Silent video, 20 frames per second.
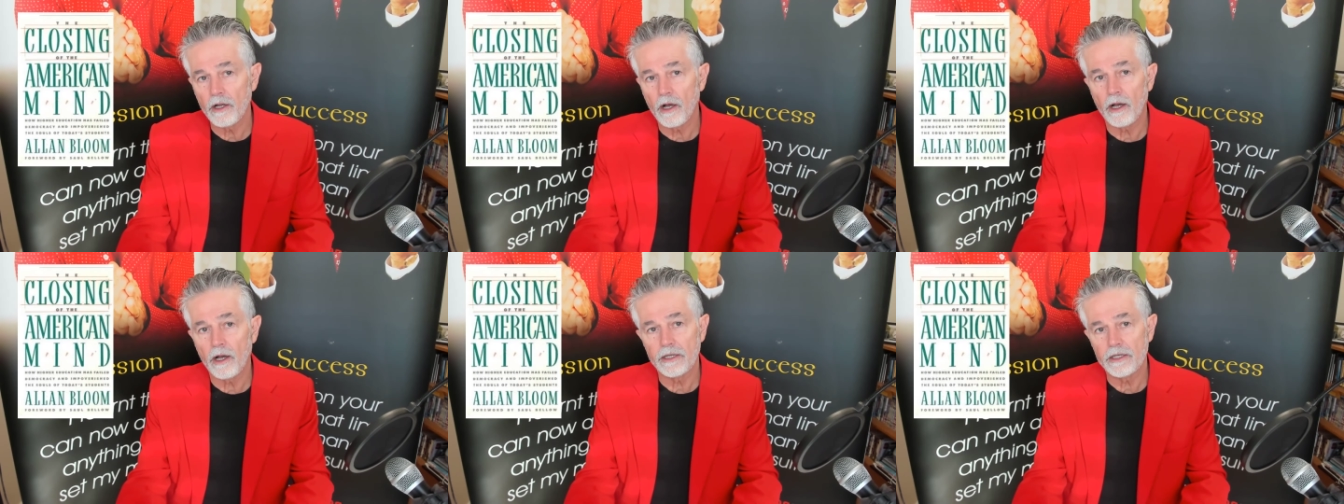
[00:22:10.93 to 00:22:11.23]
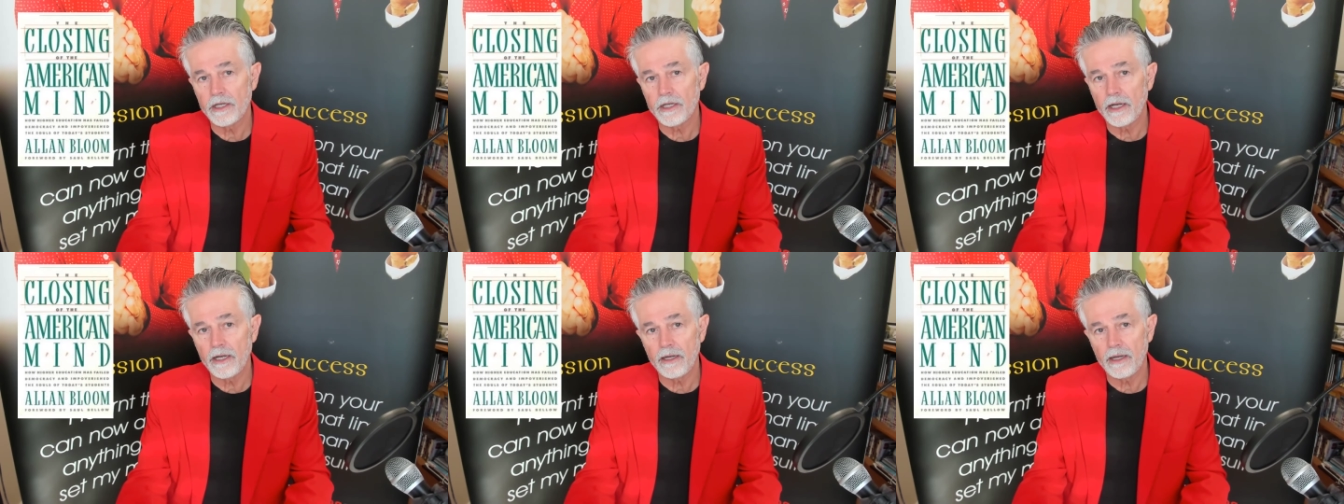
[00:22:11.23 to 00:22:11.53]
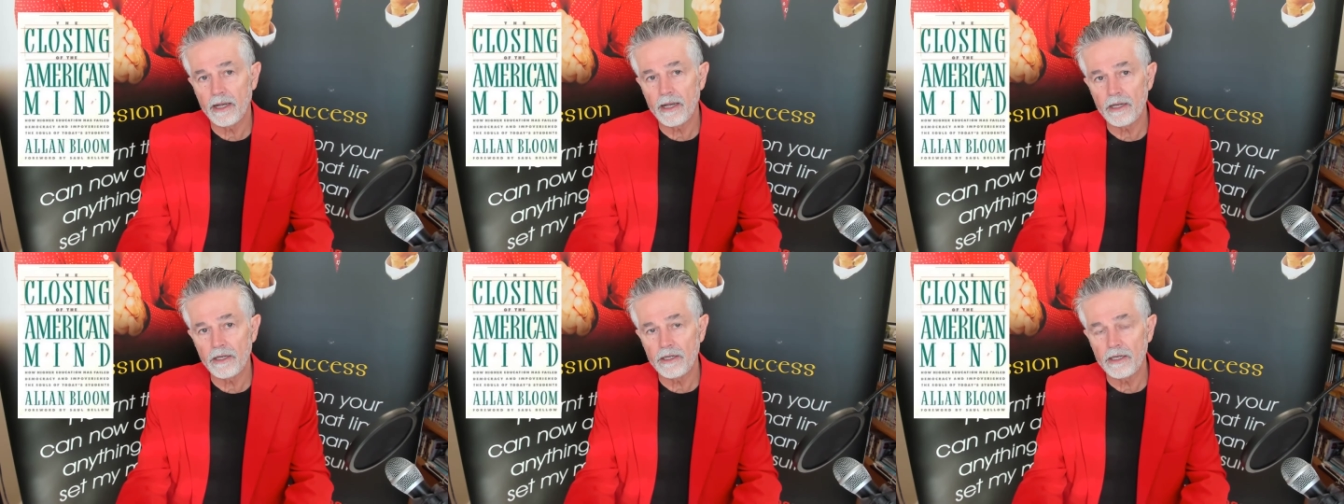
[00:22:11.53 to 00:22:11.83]

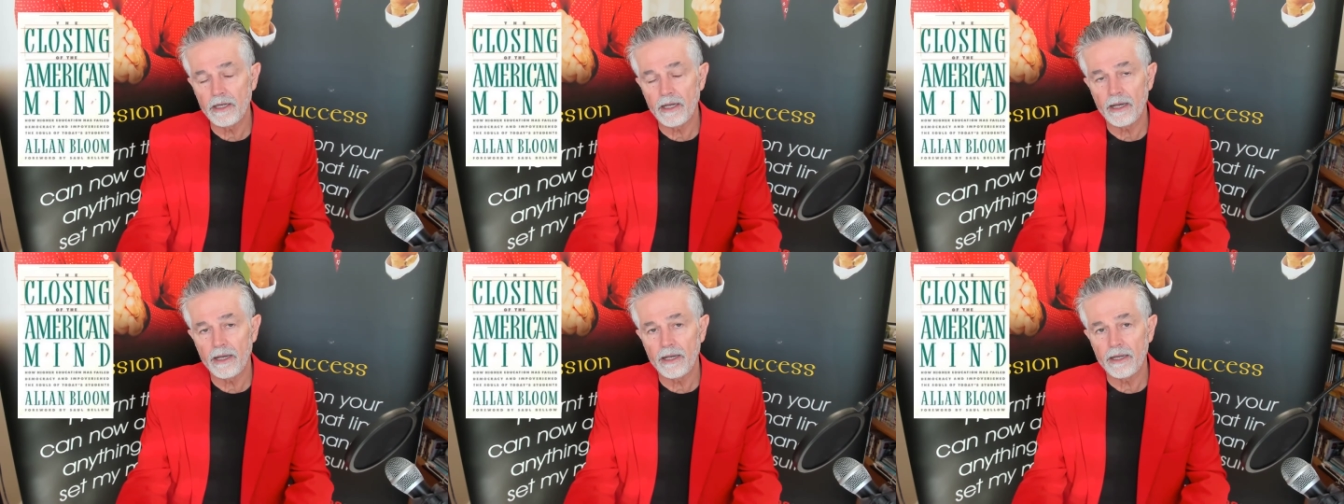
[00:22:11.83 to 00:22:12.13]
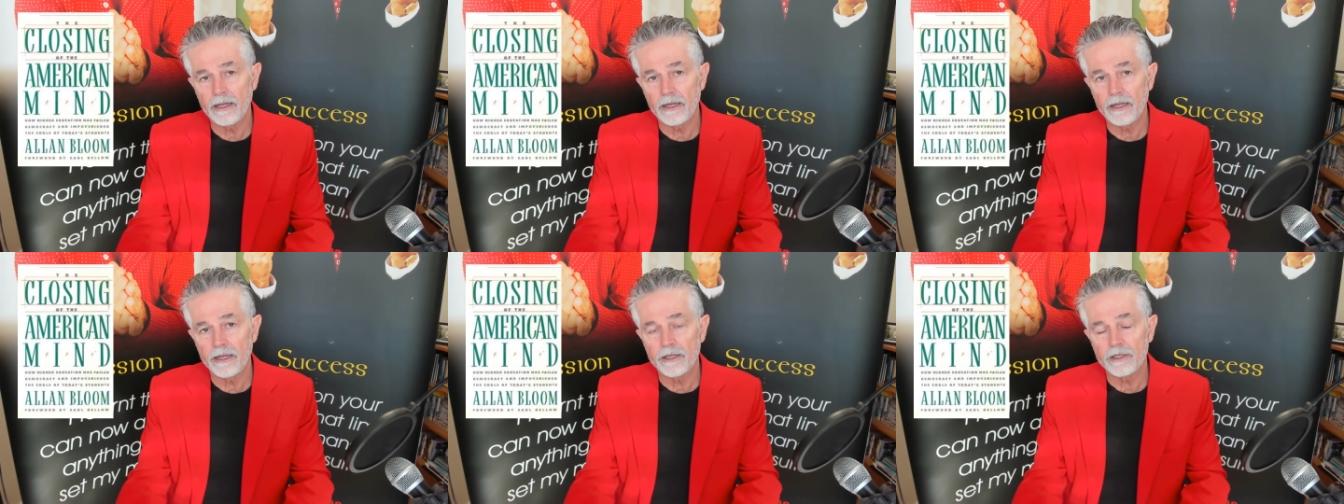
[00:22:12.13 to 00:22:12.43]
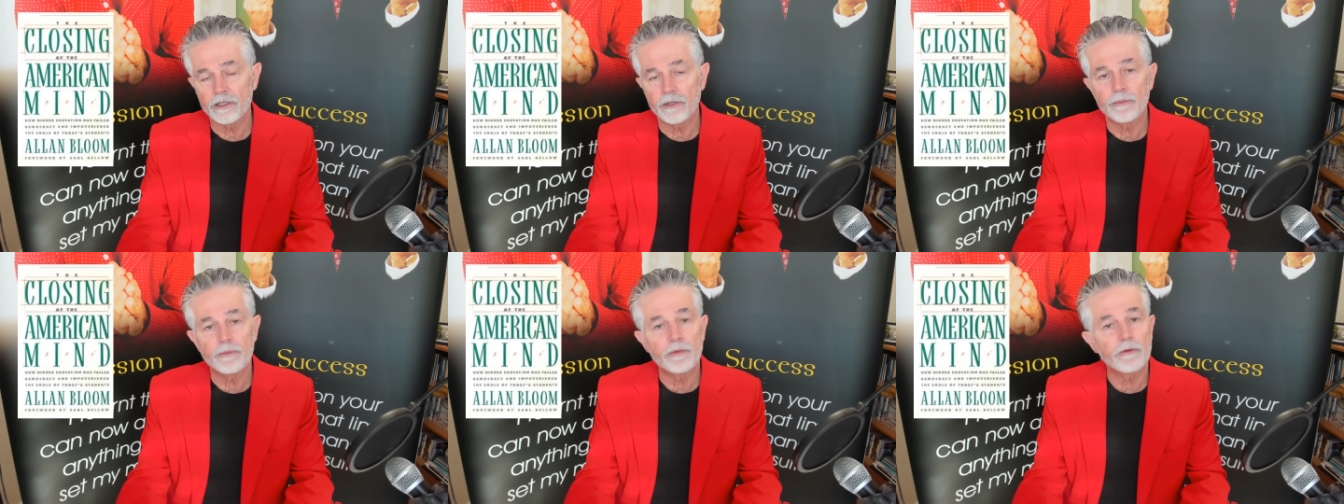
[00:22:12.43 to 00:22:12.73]
1988.
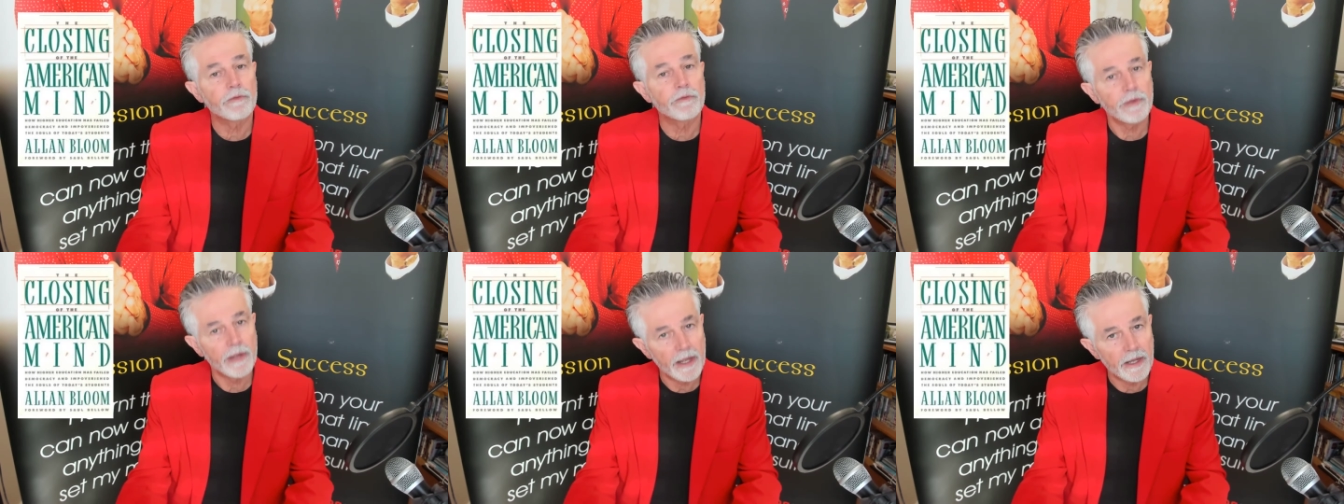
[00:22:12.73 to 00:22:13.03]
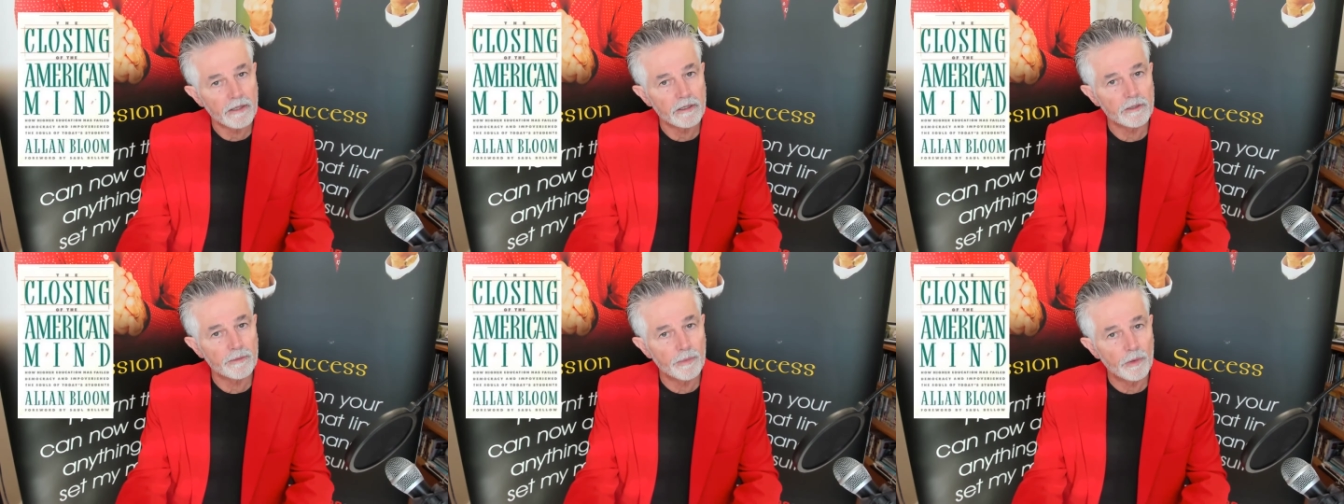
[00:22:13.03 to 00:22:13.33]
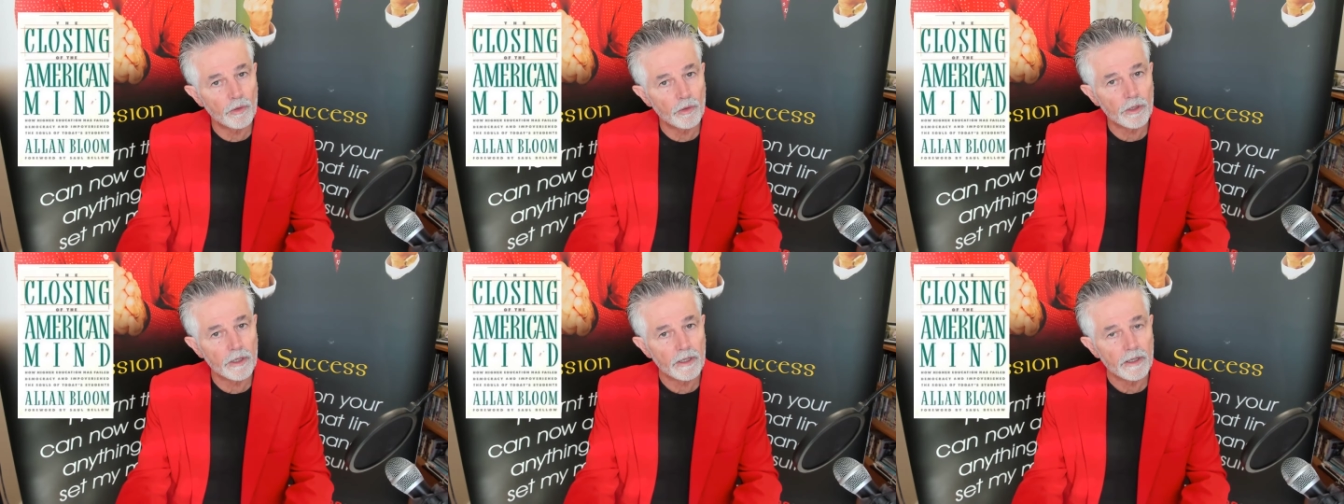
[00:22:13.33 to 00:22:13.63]
It's a profound
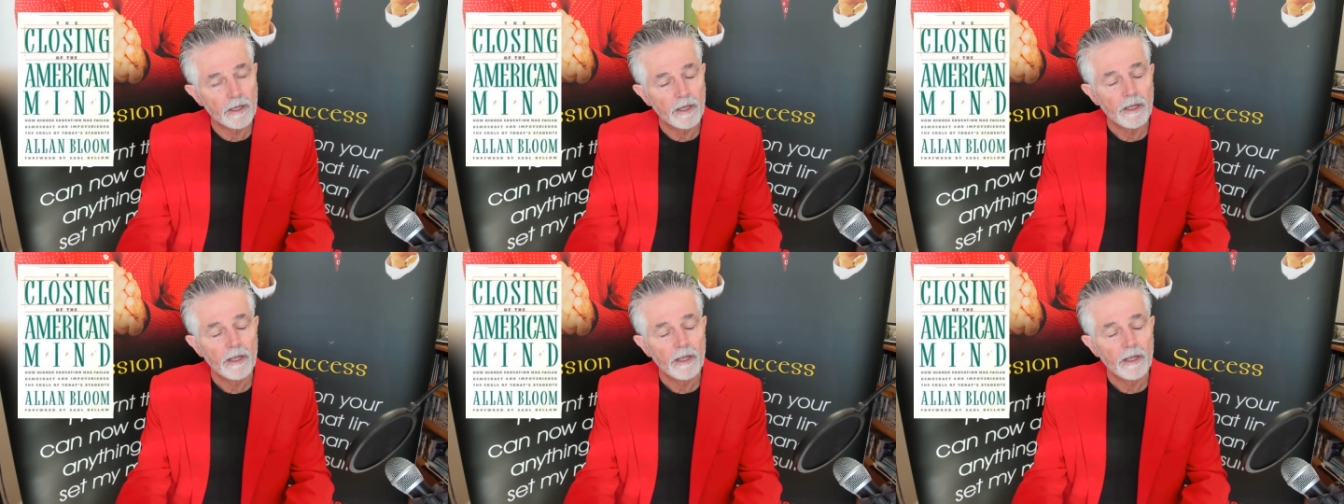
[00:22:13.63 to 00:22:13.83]
book.